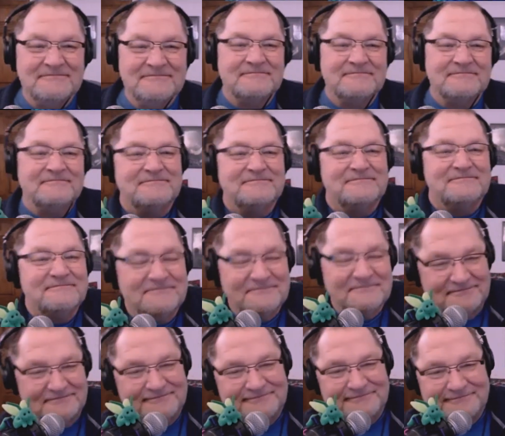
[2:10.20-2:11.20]

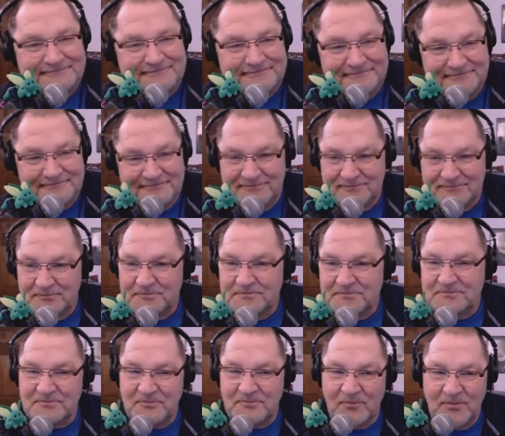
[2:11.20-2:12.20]

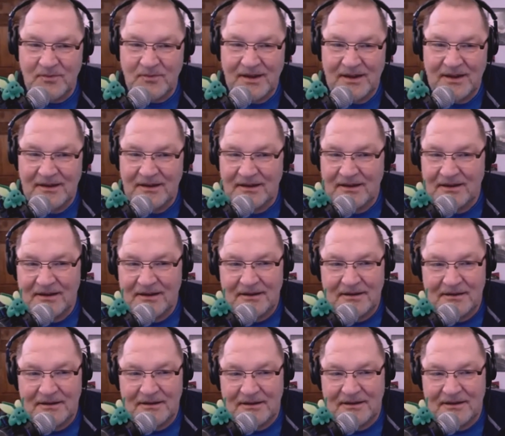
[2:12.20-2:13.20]

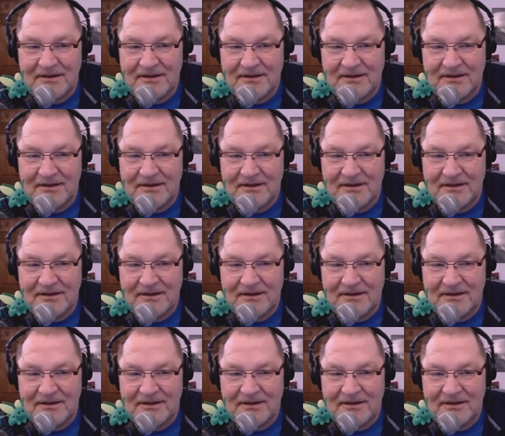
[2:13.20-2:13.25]
This person isn't speaking.